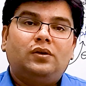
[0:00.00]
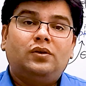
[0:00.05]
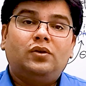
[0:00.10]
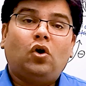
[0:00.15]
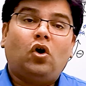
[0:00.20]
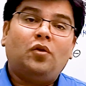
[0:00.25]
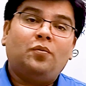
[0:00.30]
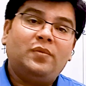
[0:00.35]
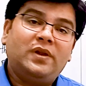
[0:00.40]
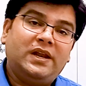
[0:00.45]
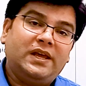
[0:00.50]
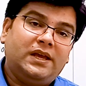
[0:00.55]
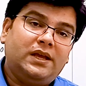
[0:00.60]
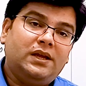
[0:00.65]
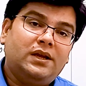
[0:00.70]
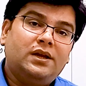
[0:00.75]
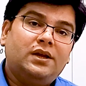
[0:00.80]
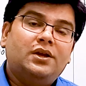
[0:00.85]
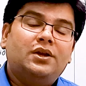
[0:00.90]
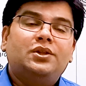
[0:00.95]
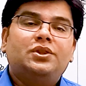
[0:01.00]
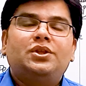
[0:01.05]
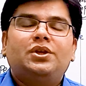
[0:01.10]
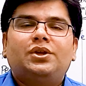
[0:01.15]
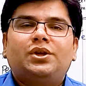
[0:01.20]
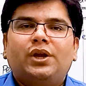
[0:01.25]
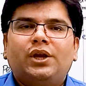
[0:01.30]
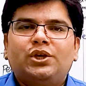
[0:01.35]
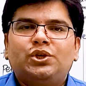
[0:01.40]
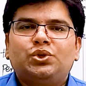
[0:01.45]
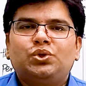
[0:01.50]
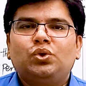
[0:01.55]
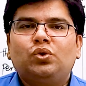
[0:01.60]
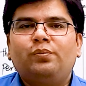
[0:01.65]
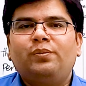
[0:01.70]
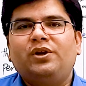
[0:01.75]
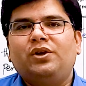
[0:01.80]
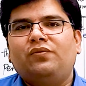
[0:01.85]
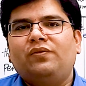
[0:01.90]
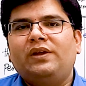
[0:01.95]
Normally, the ratio
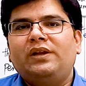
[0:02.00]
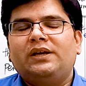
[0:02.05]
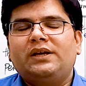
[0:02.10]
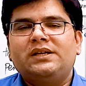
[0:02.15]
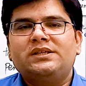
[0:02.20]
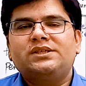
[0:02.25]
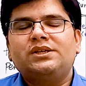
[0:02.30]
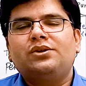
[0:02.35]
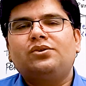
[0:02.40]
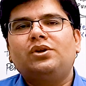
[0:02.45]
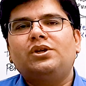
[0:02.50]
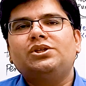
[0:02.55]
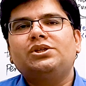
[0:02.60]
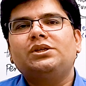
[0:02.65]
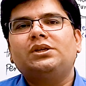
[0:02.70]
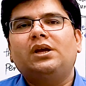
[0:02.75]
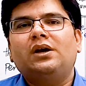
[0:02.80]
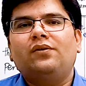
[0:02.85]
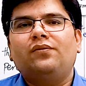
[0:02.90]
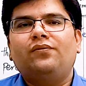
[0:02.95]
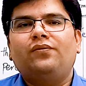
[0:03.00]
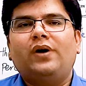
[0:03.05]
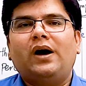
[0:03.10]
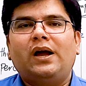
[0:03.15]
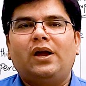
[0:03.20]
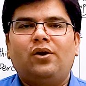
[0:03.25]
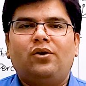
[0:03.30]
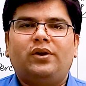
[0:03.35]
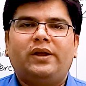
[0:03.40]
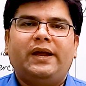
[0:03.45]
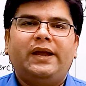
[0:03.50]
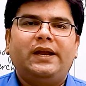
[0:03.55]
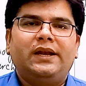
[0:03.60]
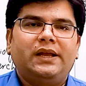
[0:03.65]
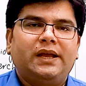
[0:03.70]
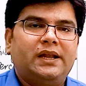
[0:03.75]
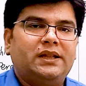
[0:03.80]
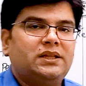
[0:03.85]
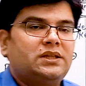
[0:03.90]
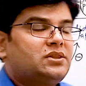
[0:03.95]
between concentration of iodide
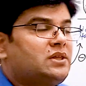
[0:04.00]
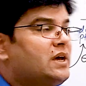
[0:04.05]
in the